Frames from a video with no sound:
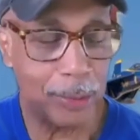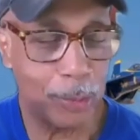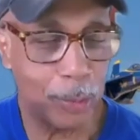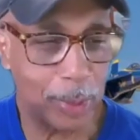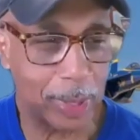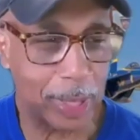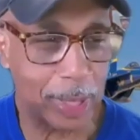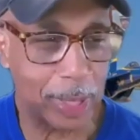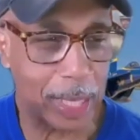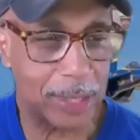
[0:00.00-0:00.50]
I
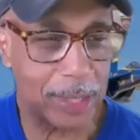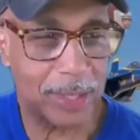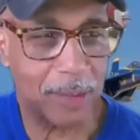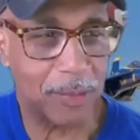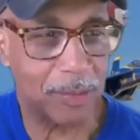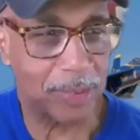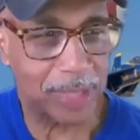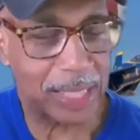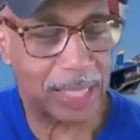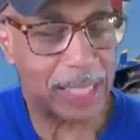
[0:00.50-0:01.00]
do a lot of
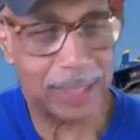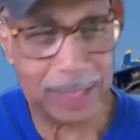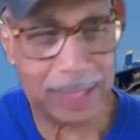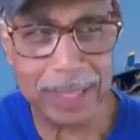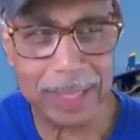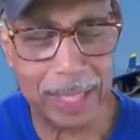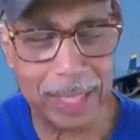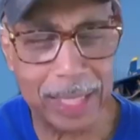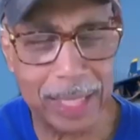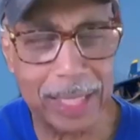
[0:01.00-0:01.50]
stuff late
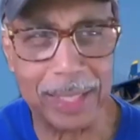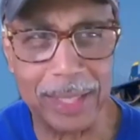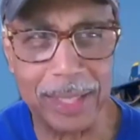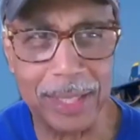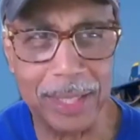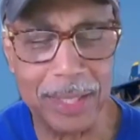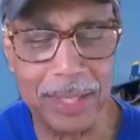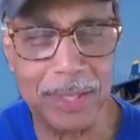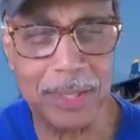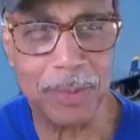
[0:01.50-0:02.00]
this
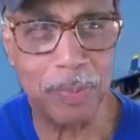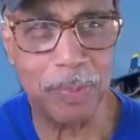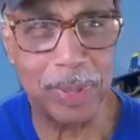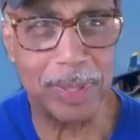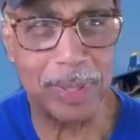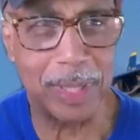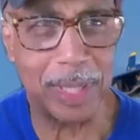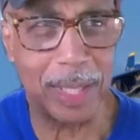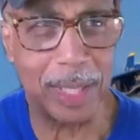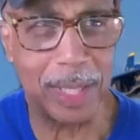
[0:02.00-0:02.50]
lately. It's
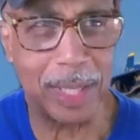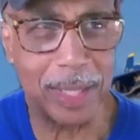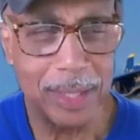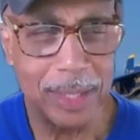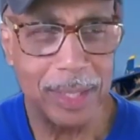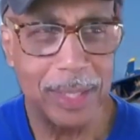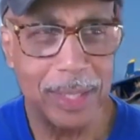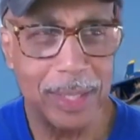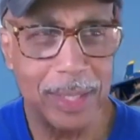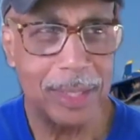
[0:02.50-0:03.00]
been uh,
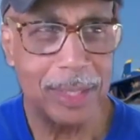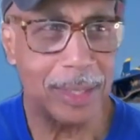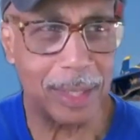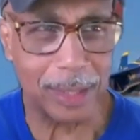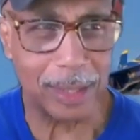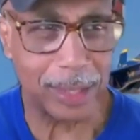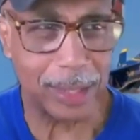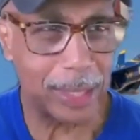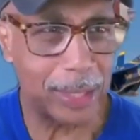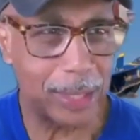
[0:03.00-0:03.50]

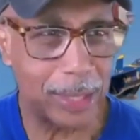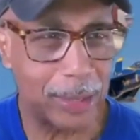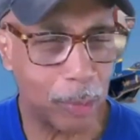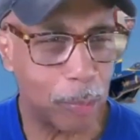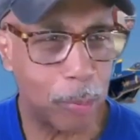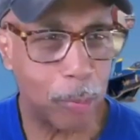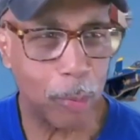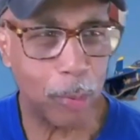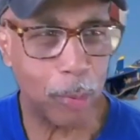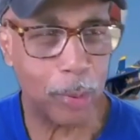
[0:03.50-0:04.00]
the lead
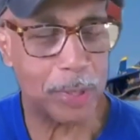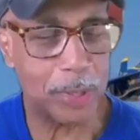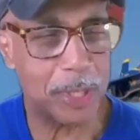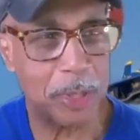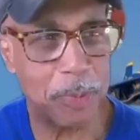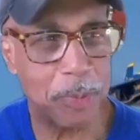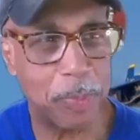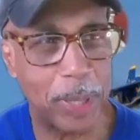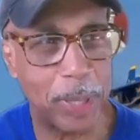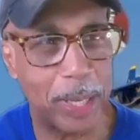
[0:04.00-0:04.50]
report is
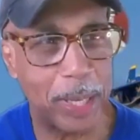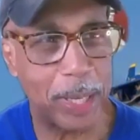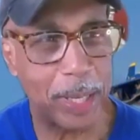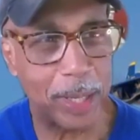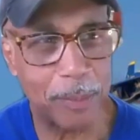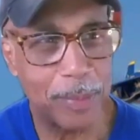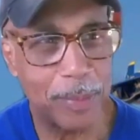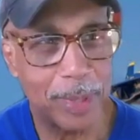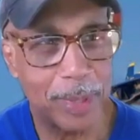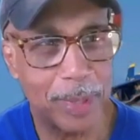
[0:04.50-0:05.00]

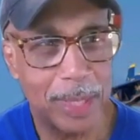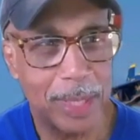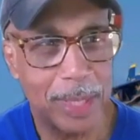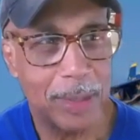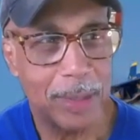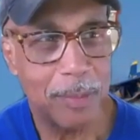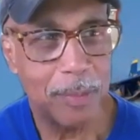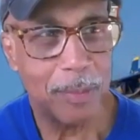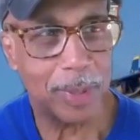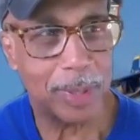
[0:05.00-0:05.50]
spam,
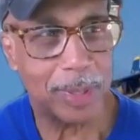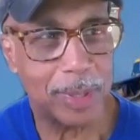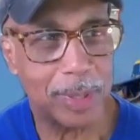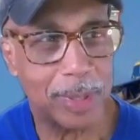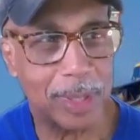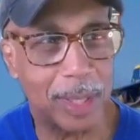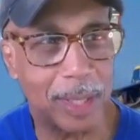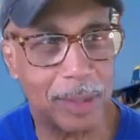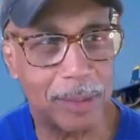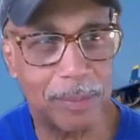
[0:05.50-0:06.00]

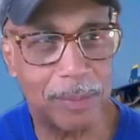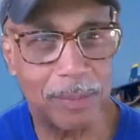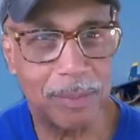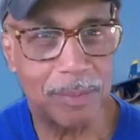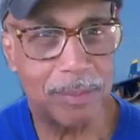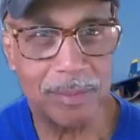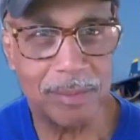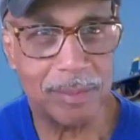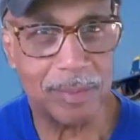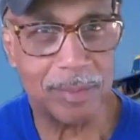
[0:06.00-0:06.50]
but uh,
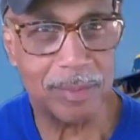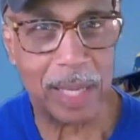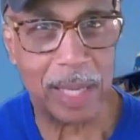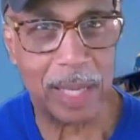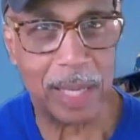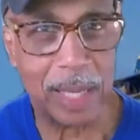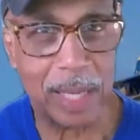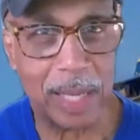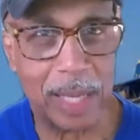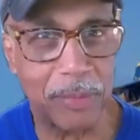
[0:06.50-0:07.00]

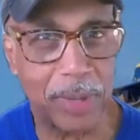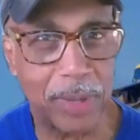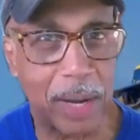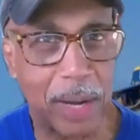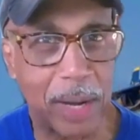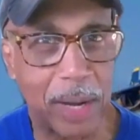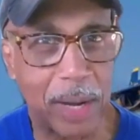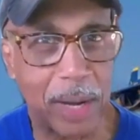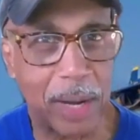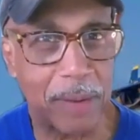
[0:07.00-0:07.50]
I've
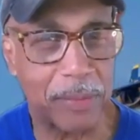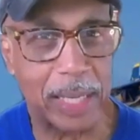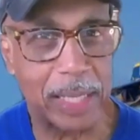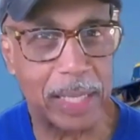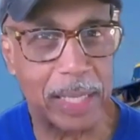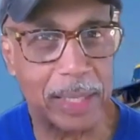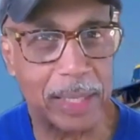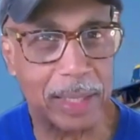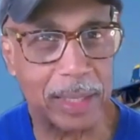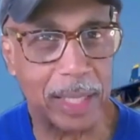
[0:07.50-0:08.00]
never I've
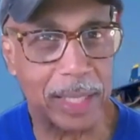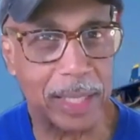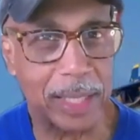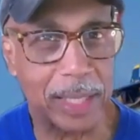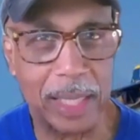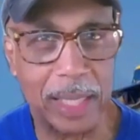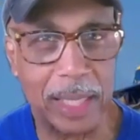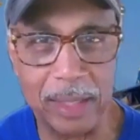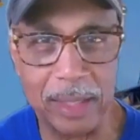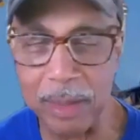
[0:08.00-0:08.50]
never gotten
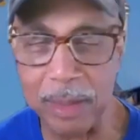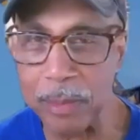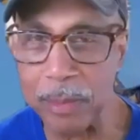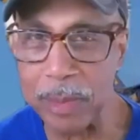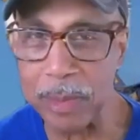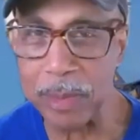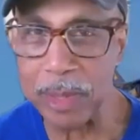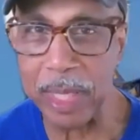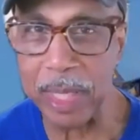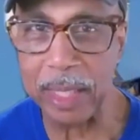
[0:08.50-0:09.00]
anything like
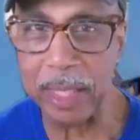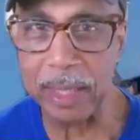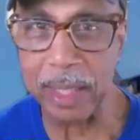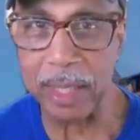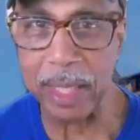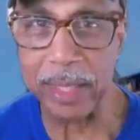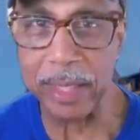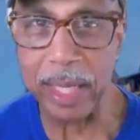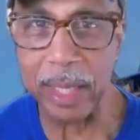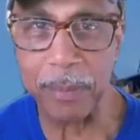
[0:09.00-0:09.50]
anything
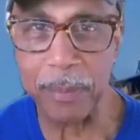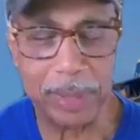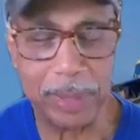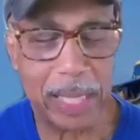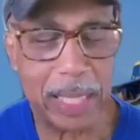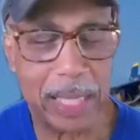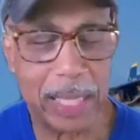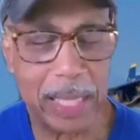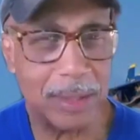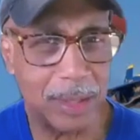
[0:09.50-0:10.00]
mistaken like
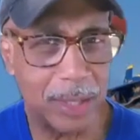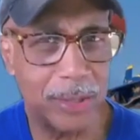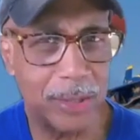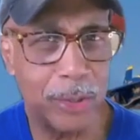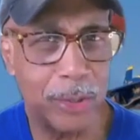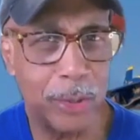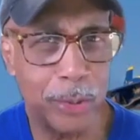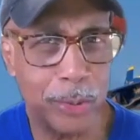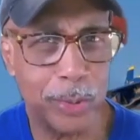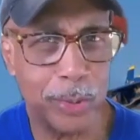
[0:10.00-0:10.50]
that. But
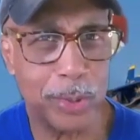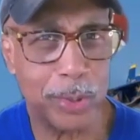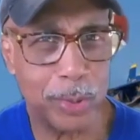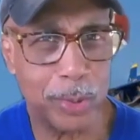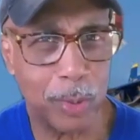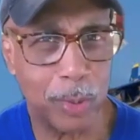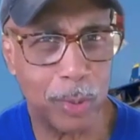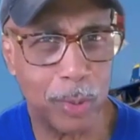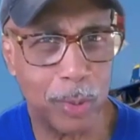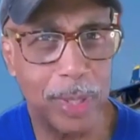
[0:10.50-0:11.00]
that's an
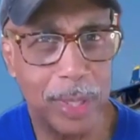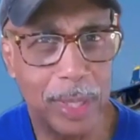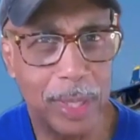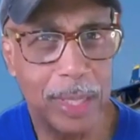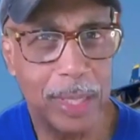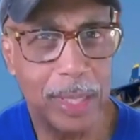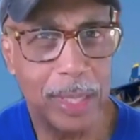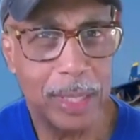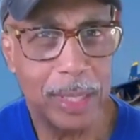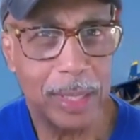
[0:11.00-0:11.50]
unusual
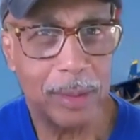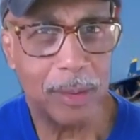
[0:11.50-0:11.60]
story.